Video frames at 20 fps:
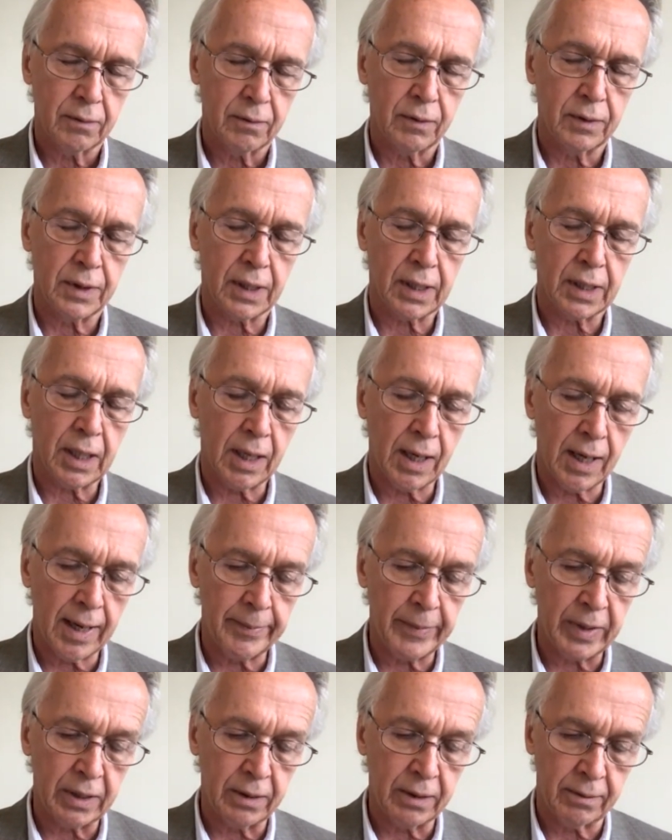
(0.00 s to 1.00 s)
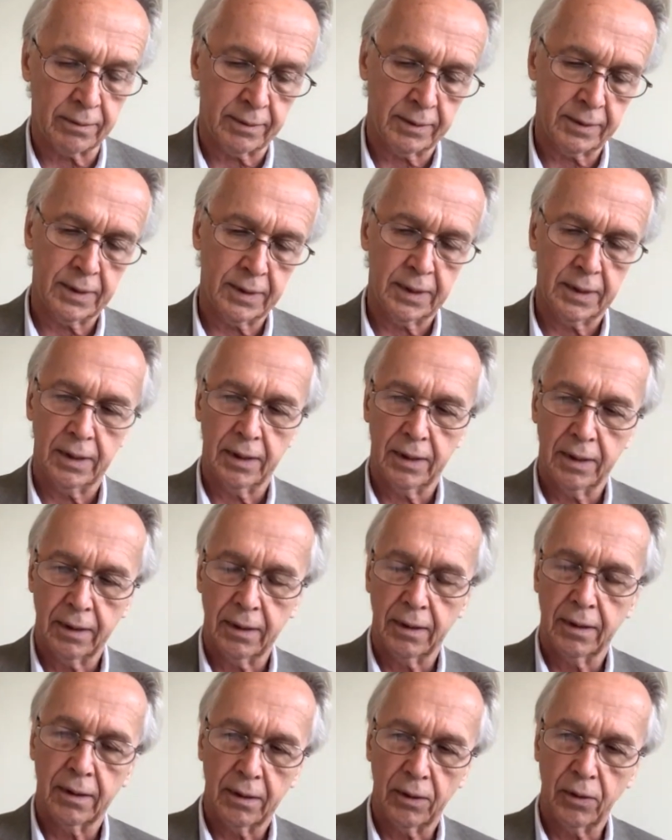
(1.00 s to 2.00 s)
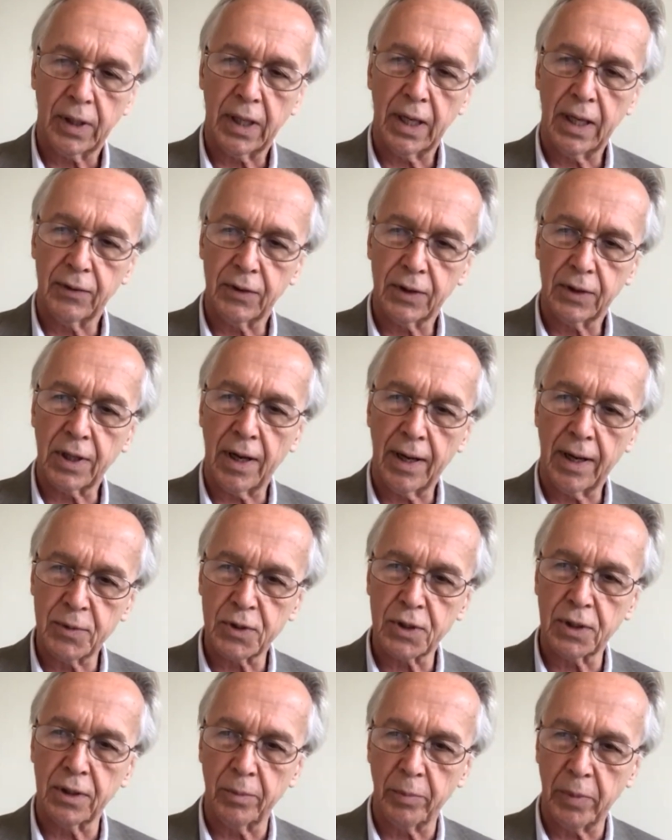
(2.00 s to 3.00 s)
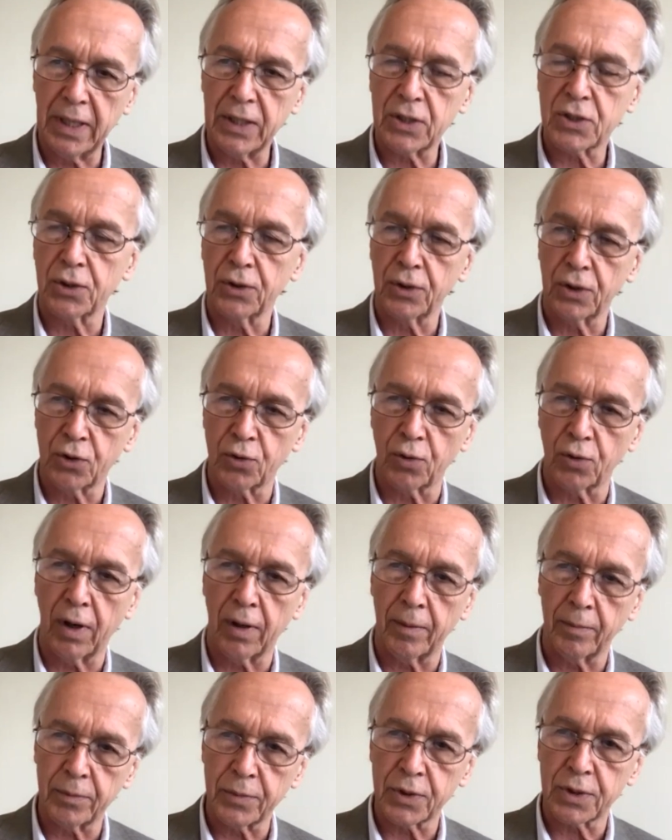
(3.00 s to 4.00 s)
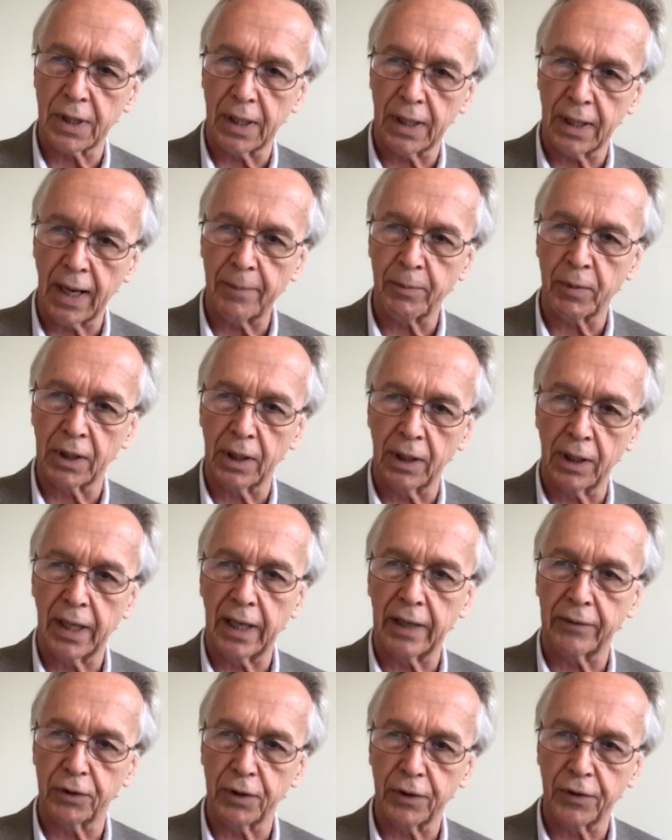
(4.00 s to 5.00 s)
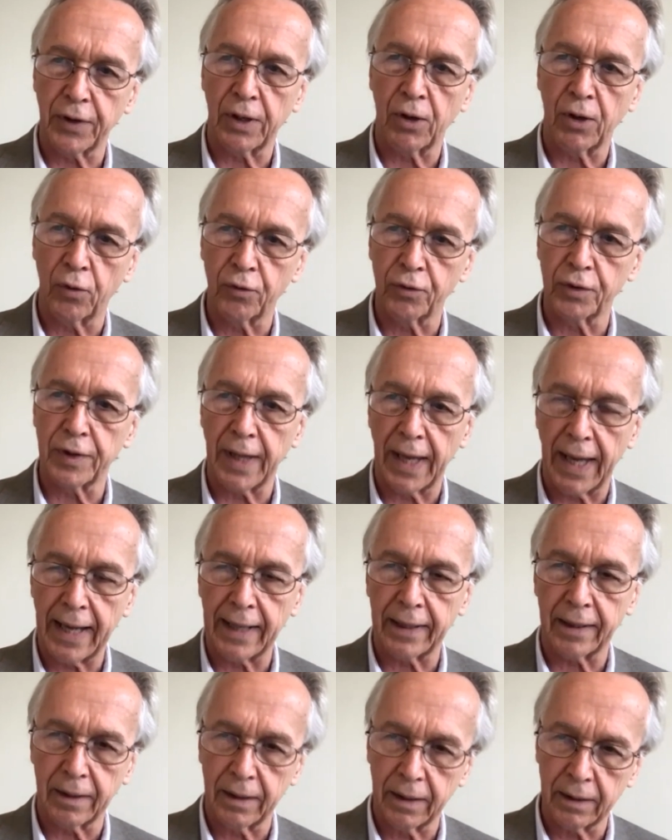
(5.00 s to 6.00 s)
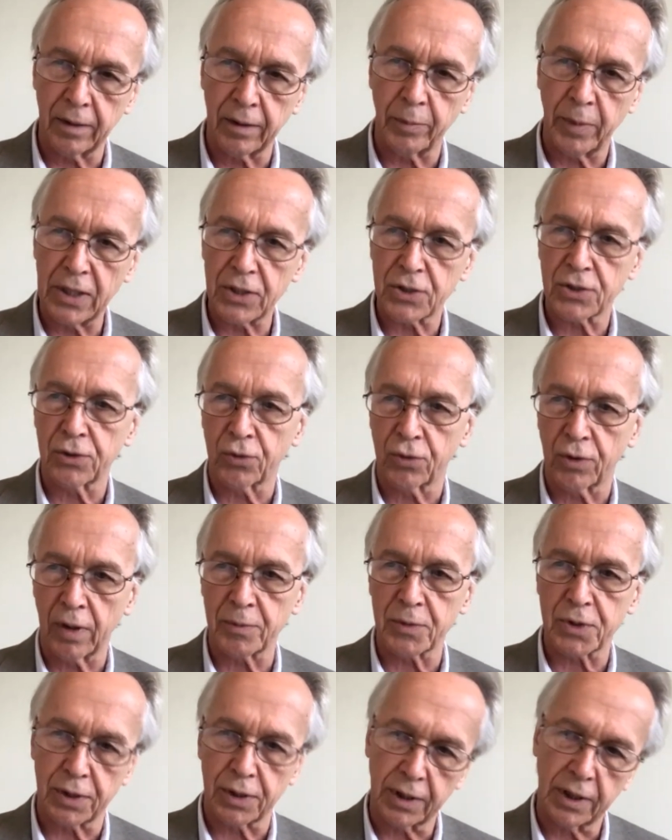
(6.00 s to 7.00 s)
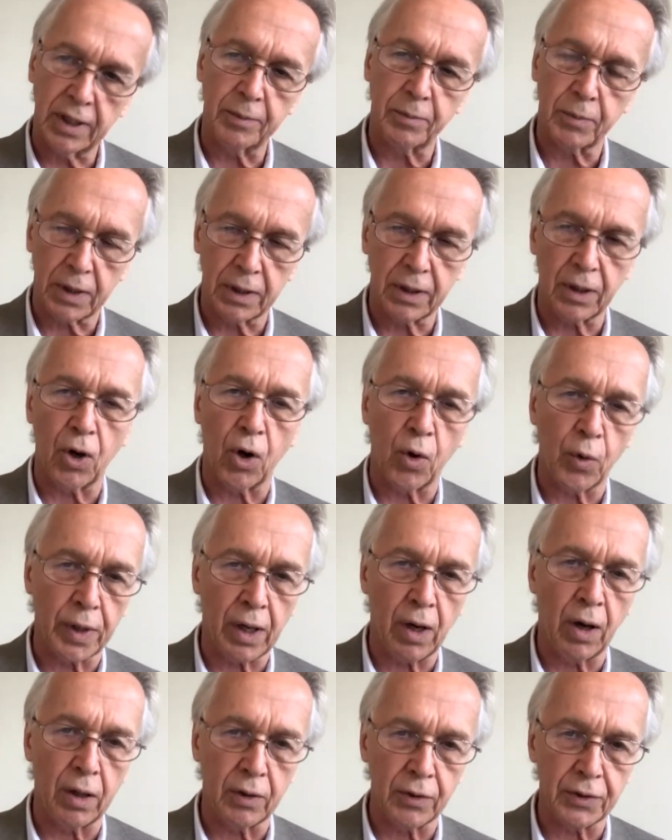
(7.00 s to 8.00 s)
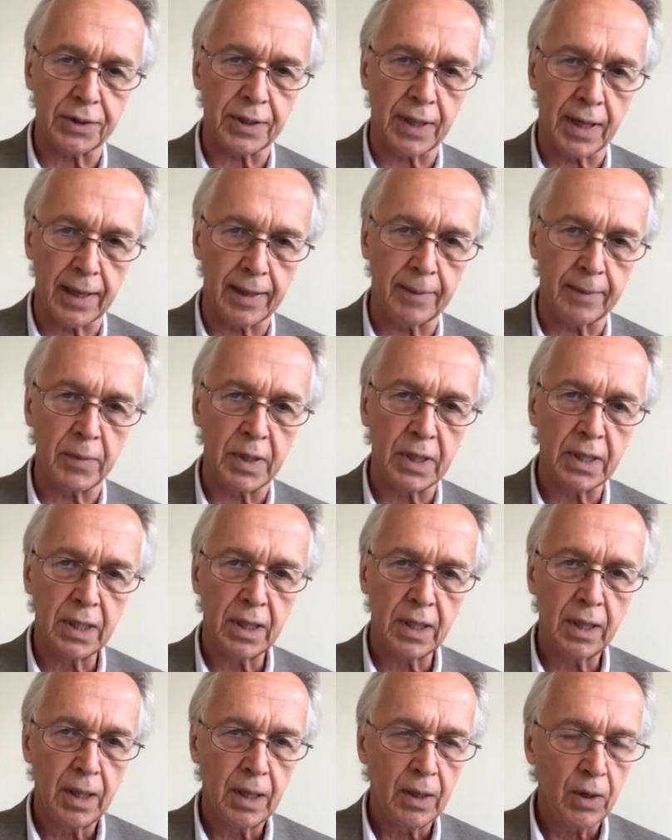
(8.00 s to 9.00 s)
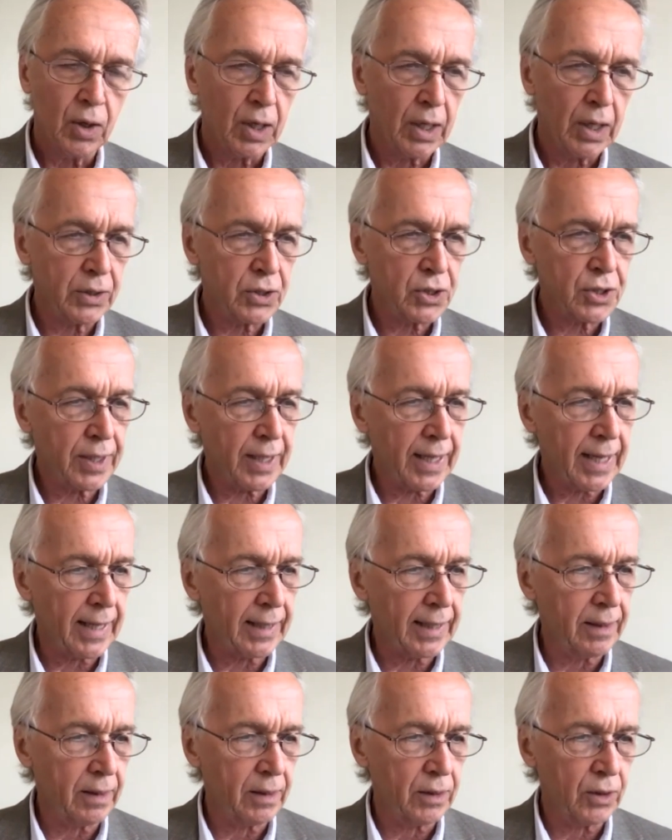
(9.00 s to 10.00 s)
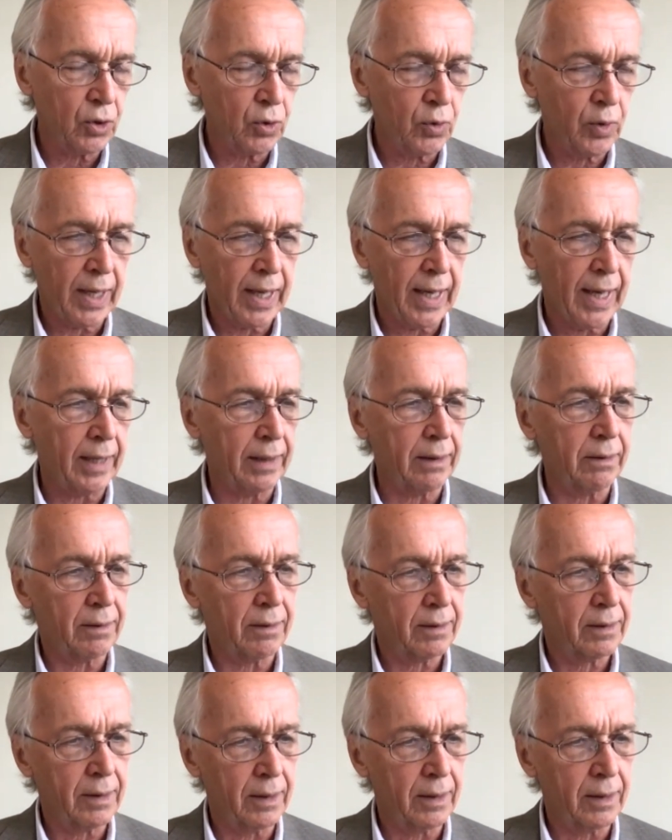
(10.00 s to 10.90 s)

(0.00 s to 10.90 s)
the common, okay, the time's in the bass and the drums, and I'm going to lay everything over that, and the bass and the drums are keep going all the time. Instead, you had